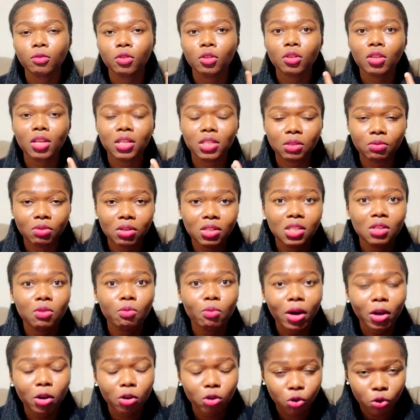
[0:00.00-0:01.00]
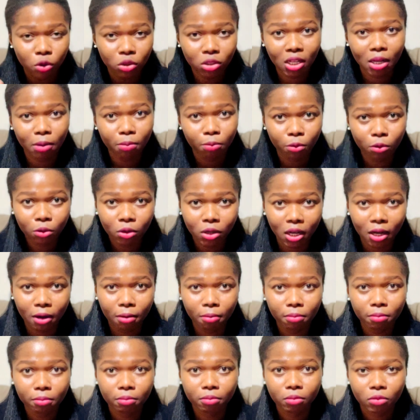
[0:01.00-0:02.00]
There's a reason why you chose that
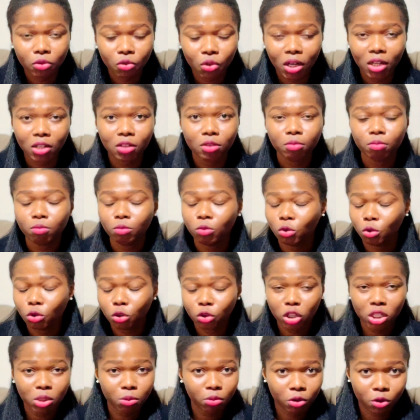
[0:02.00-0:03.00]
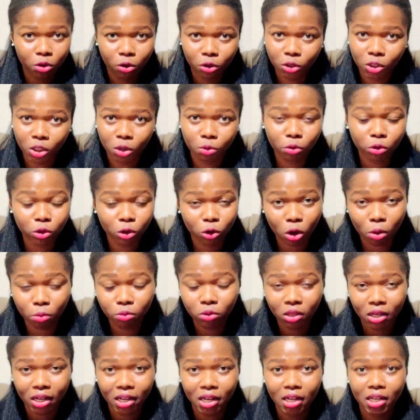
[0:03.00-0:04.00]
program, right? Not just because you want to come
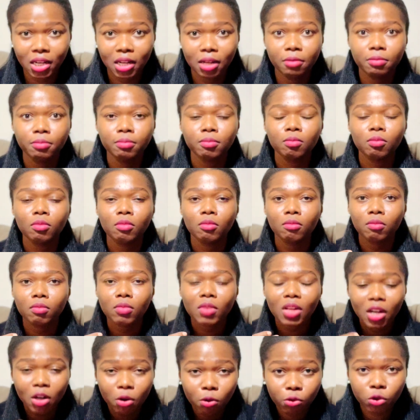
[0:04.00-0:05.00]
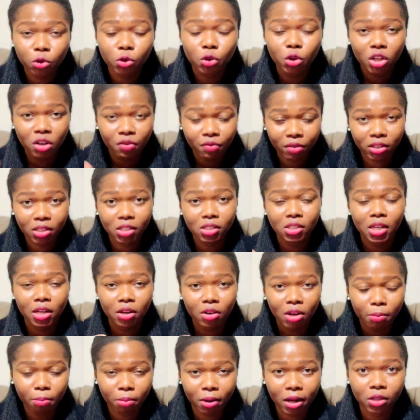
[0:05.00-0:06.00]
to Canada. And also the university that you
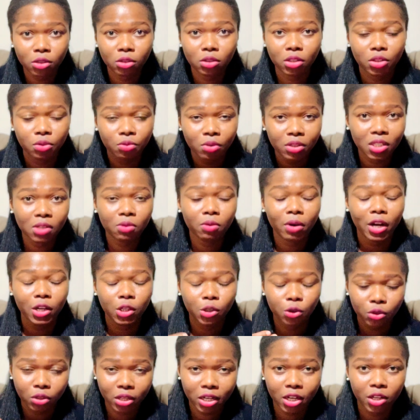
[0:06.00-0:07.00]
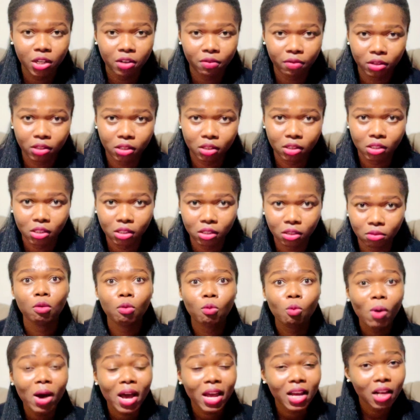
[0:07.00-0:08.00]
applied to, there's a reason why you chose that university.
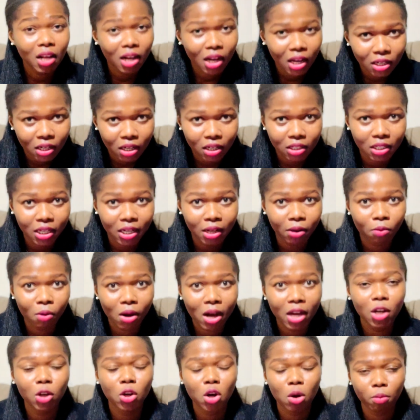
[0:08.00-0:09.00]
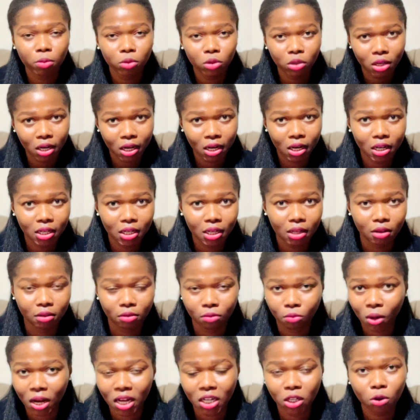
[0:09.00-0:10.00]
Why Canada? Why are you coming to Canada?
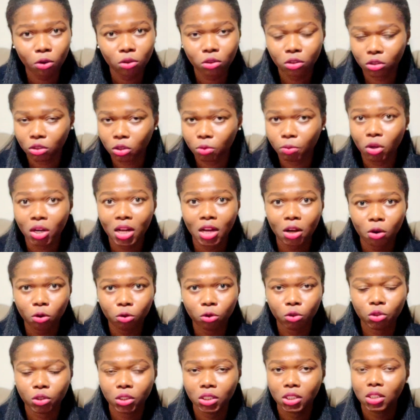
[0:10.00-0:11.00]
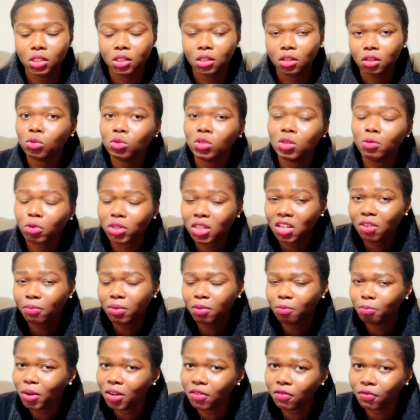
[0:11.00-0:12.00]
Why not some other country? So you must have
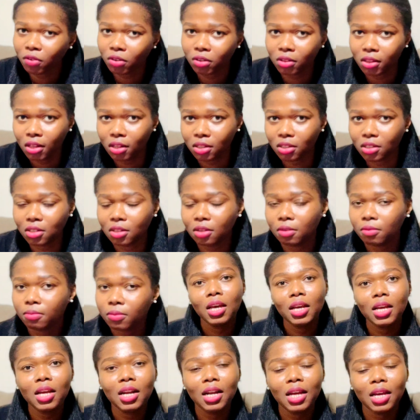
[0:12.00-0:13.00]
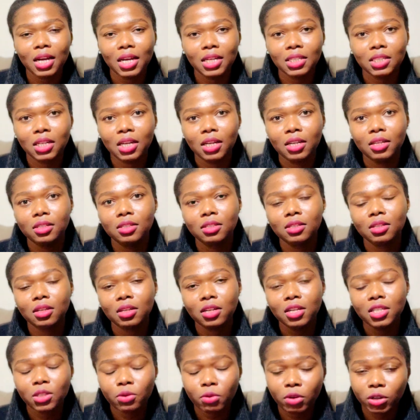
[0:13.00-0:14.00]
prepared for this. Again, like I said,
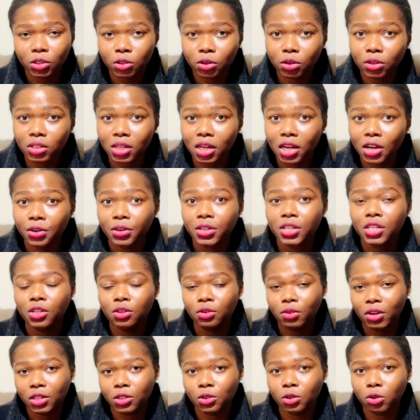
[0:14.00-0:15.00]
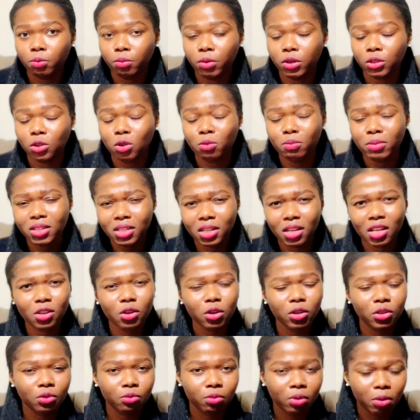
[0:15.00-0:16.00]
these questions are already in your SOP. So basically
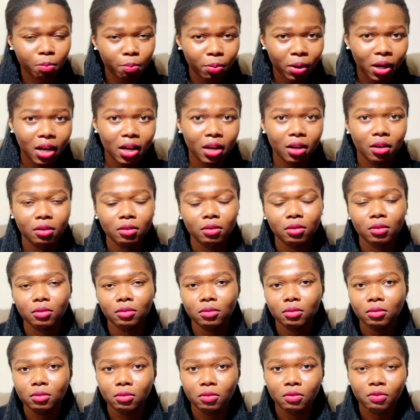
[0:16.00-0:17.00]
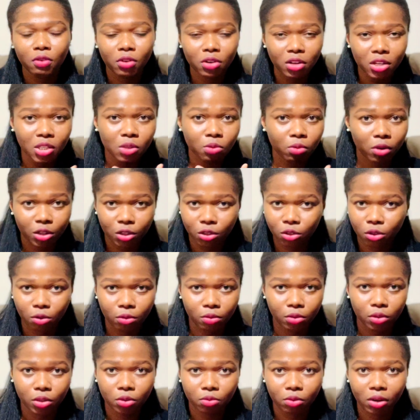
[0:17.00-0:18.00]
just prepare for these
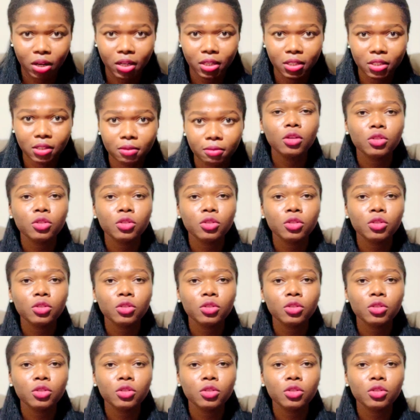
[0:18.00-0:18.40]
questions, right?